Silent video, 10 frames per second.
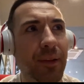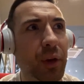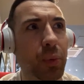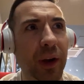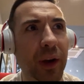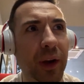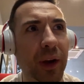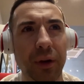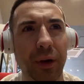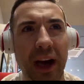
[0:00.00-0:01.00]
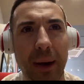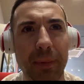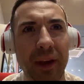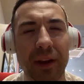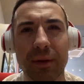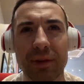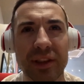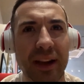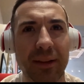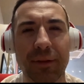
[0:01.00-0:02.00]
If you win, but you're not
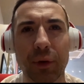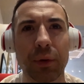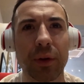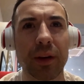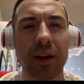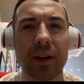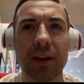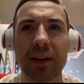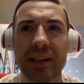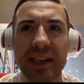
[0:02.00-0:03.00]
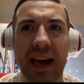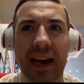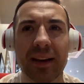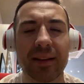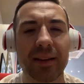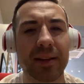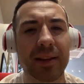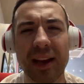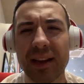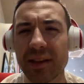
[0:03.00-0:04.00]
happy, you're resentful, you're sad,
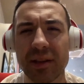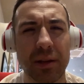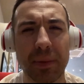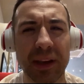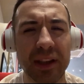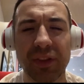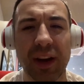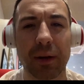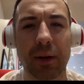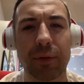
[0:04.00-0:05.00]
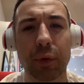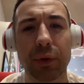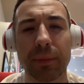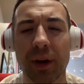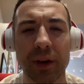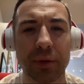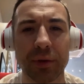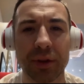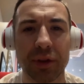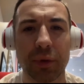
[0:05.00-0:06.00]
that is the biggest failure of all. You might as
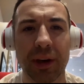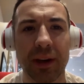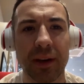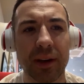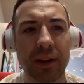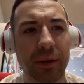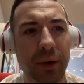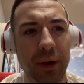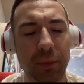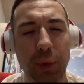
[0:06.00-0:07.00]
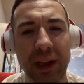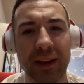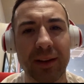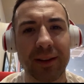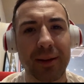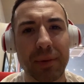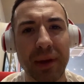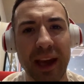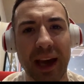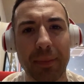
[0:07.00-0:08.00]
well just quit. You've got to win,
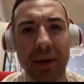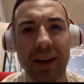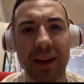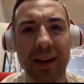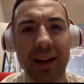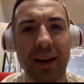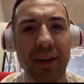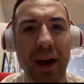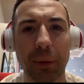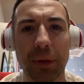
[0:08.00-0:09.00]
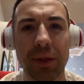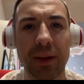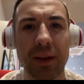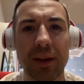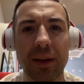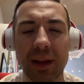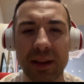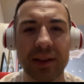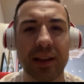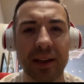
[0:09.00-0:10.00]
be happy, and have health.
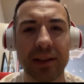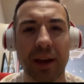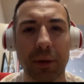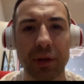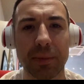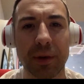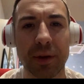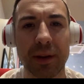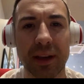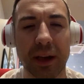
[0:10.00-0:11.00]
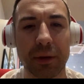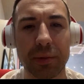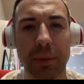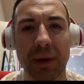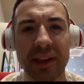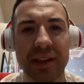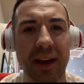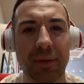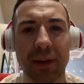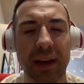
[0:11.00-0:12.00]
That's the ultimate place
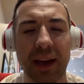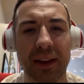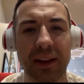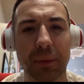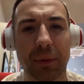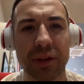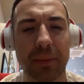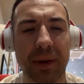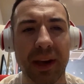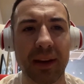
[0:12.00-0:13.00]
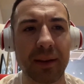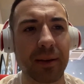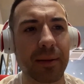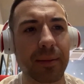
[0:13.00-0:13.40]
that every athlete wants to be.